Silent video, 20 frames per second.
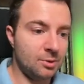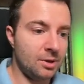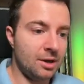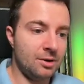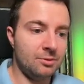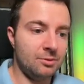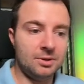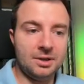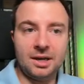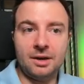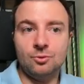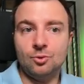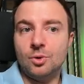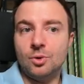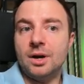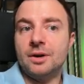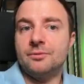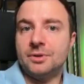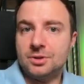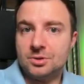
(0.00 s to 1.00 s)
we only have
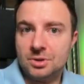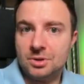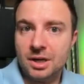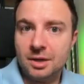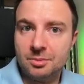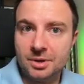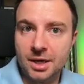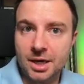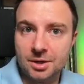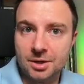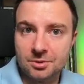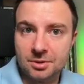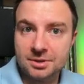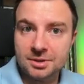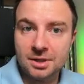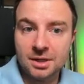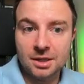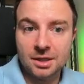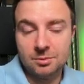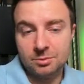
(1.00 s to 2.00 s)
one virtual IP
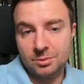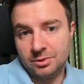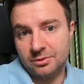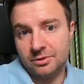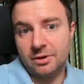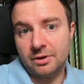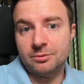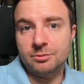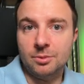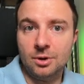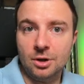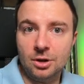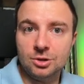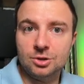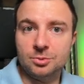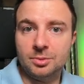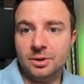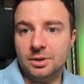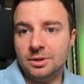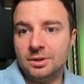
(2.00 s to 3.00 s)
address but if you have
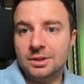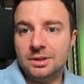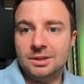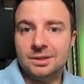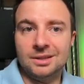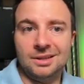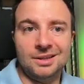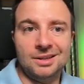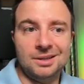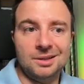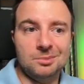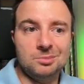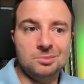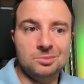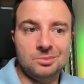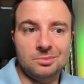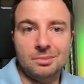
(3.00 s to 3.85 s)
multiple uh,